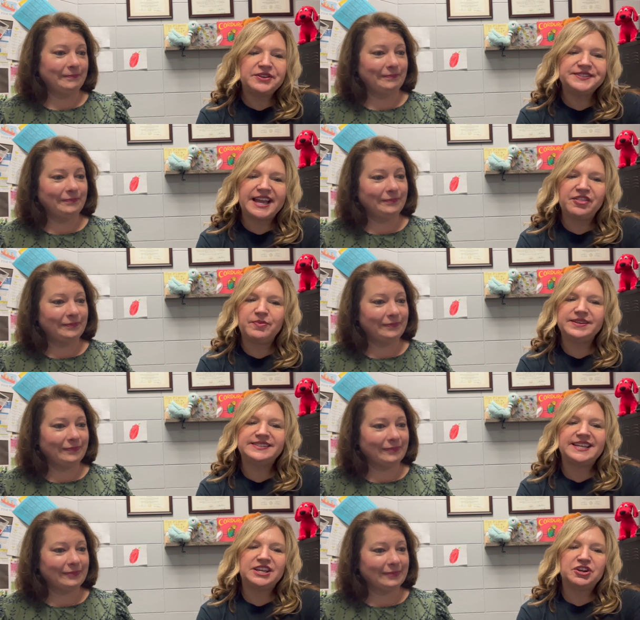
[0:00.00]

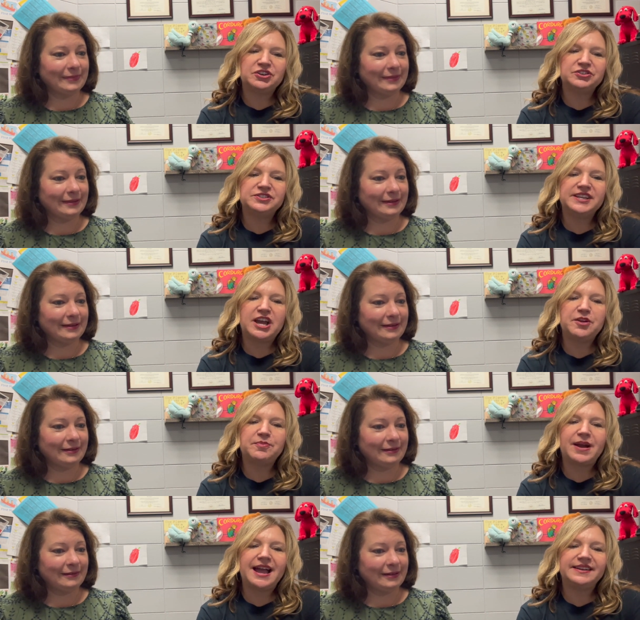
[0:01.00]
Speaker 1: Southwest Singers, go
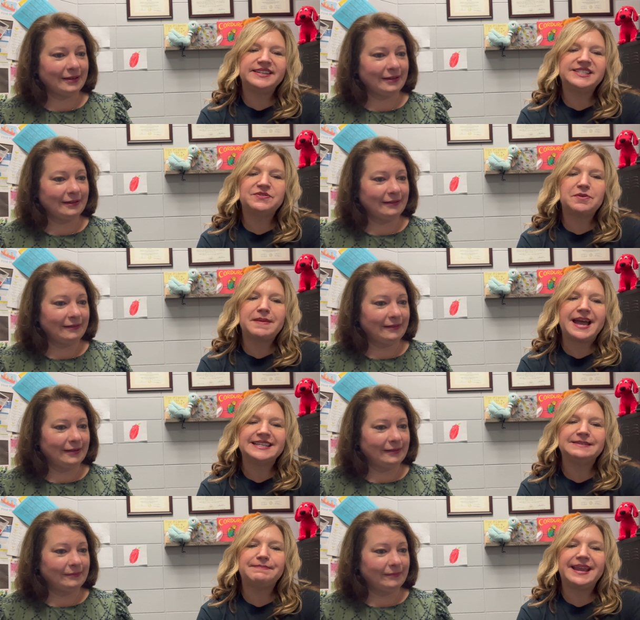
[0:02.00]
practice for
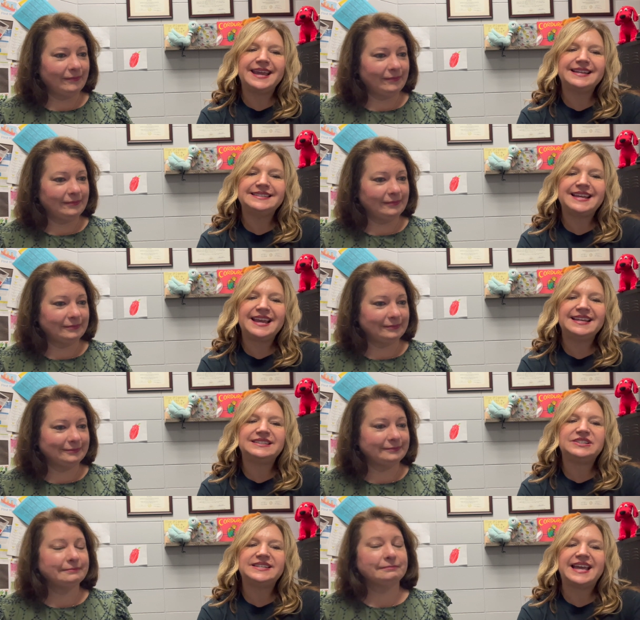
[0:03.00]
Mass Band
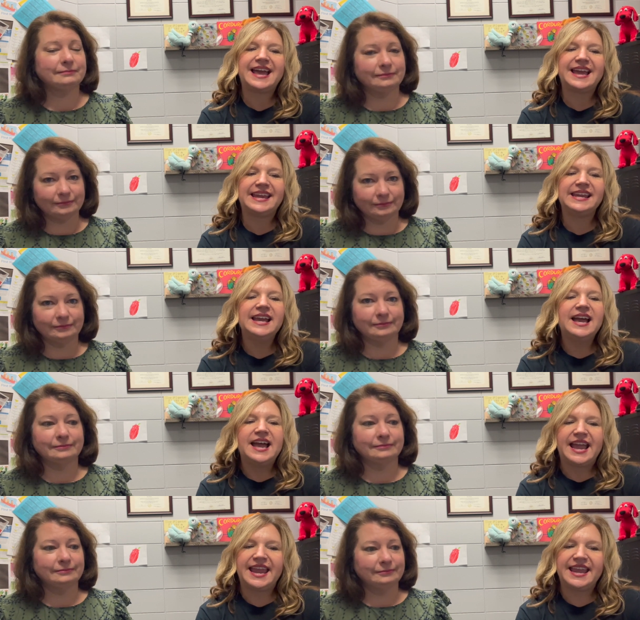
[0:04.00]
Day today.
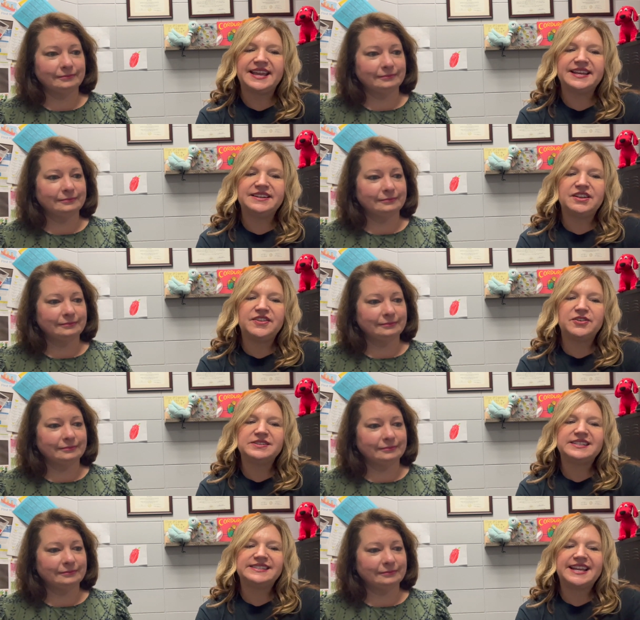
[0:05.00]
And there
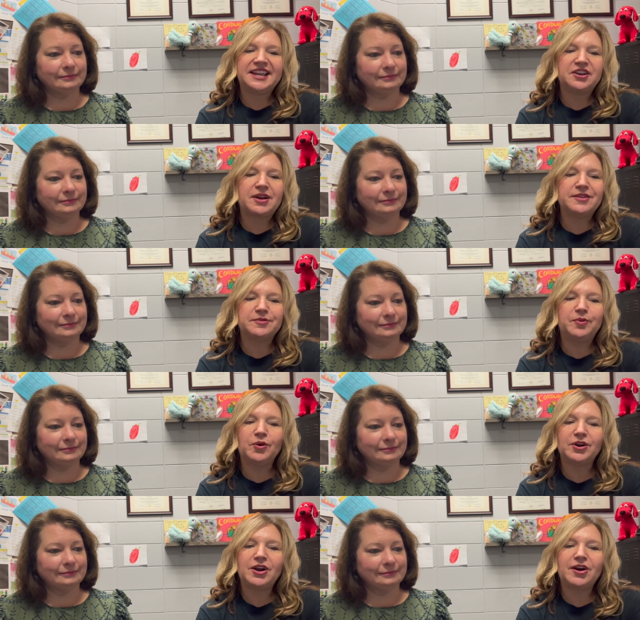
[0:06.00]
is a second grade
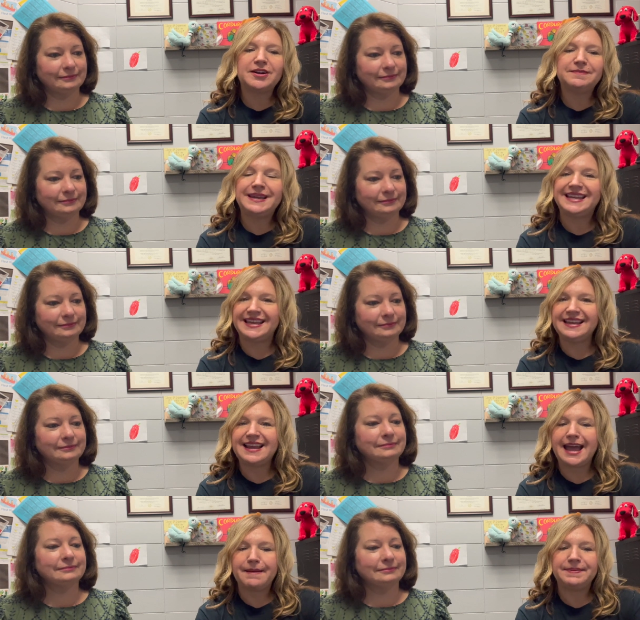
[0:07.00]
report card meeting
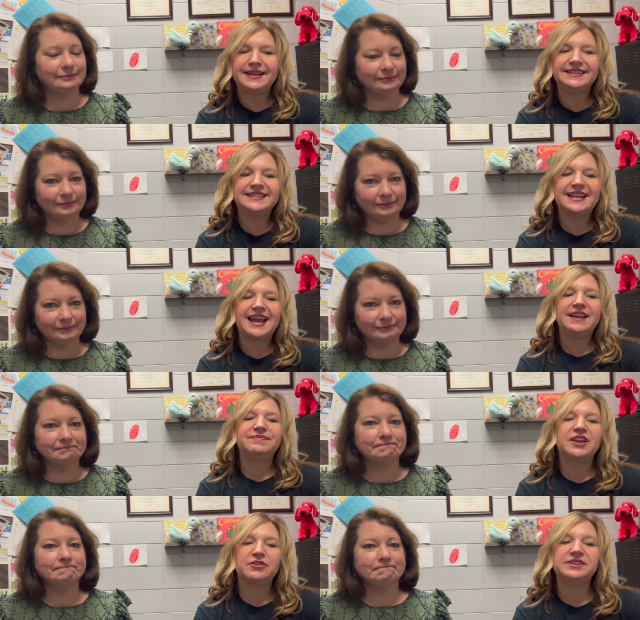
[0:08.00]
happening today.
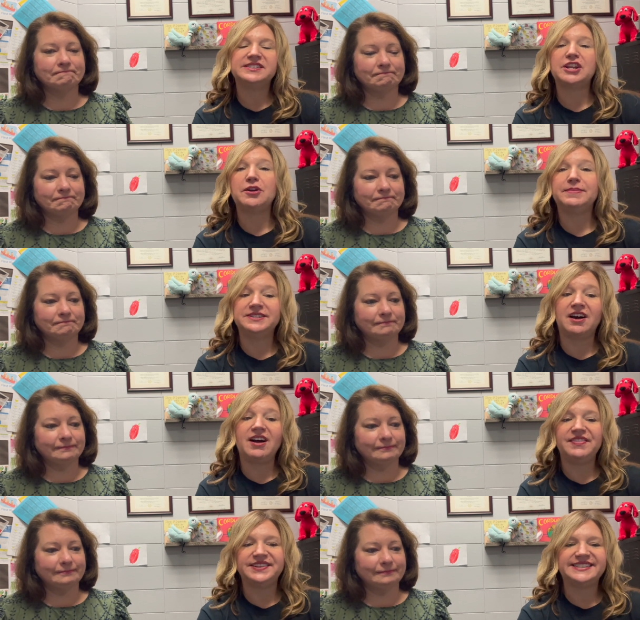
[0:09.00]
There is no
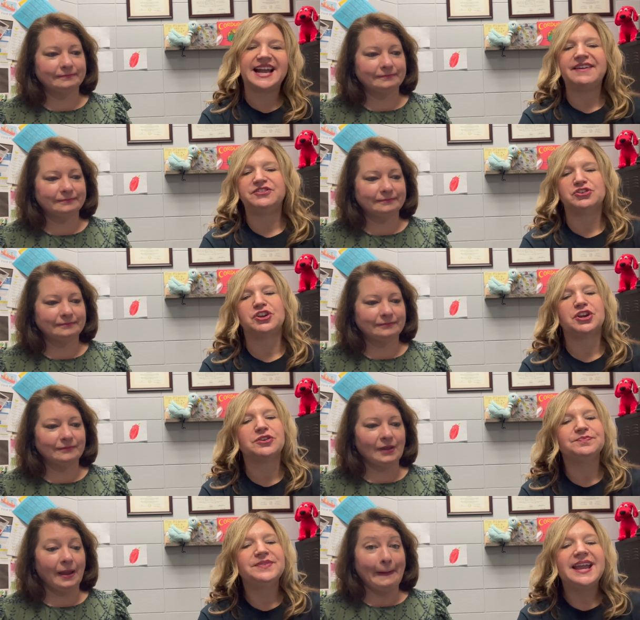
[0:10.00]
baton this
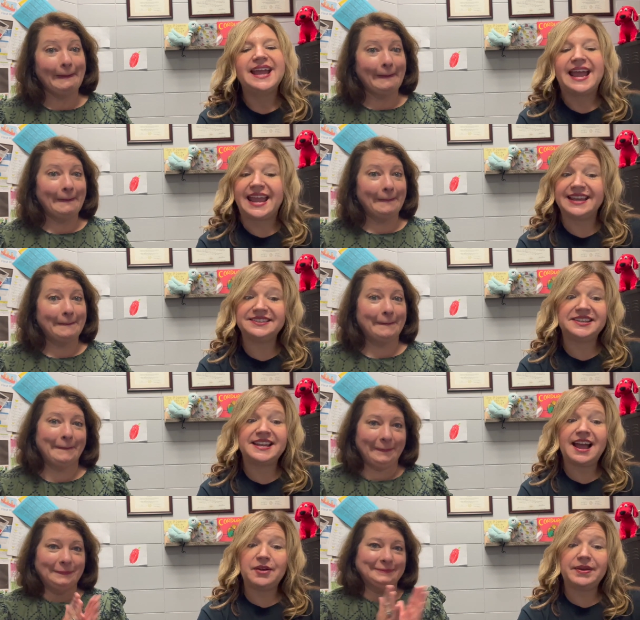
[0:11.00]
afternoon. And
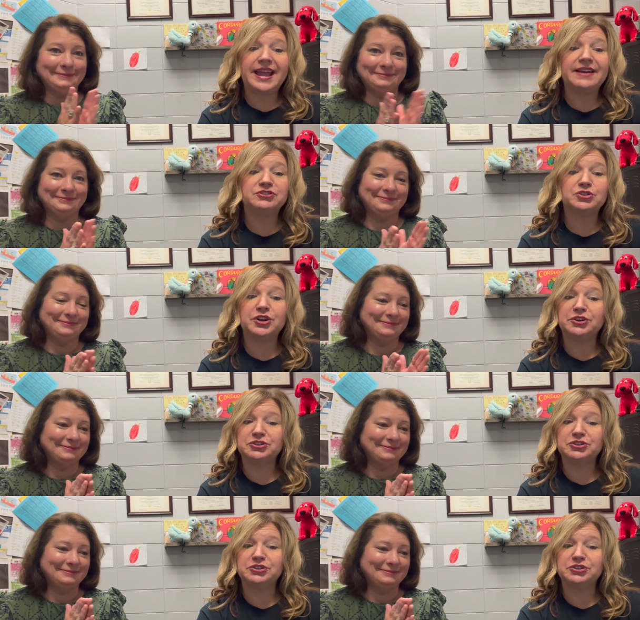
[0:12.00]
tonight we have trunk